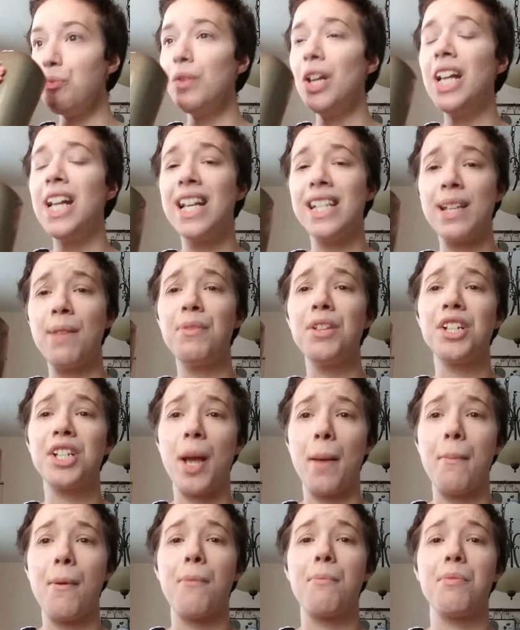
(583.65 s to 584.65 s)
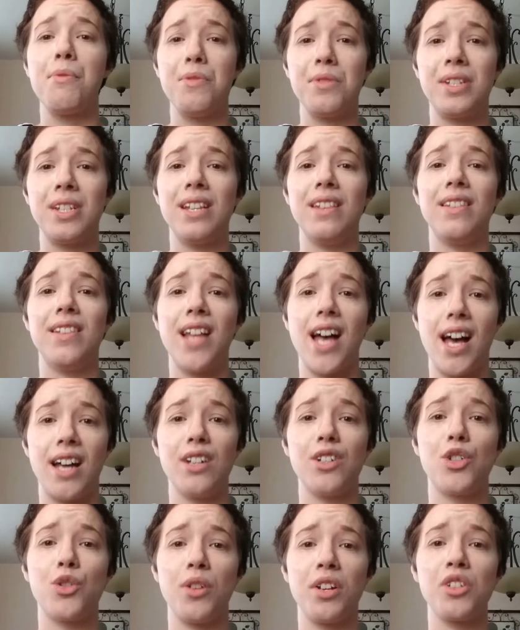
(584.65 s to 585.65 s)
yes, I'm the type of person
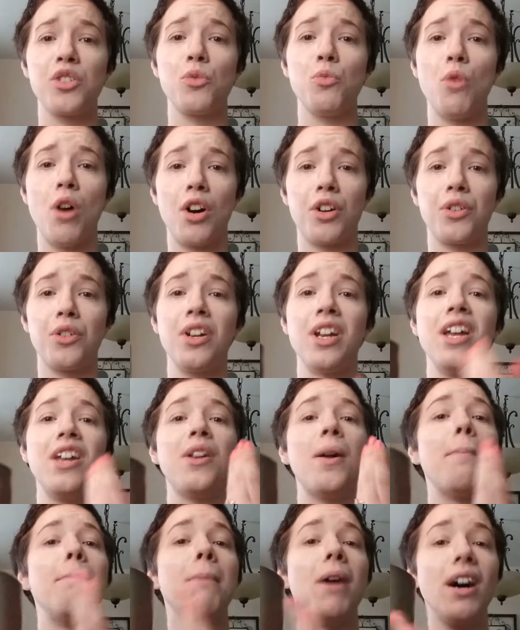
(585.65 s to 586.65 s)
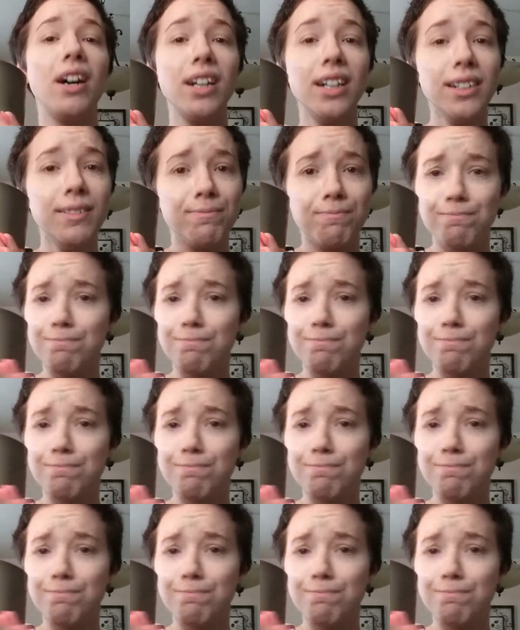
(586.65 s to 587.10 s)
that drinks water in a mug.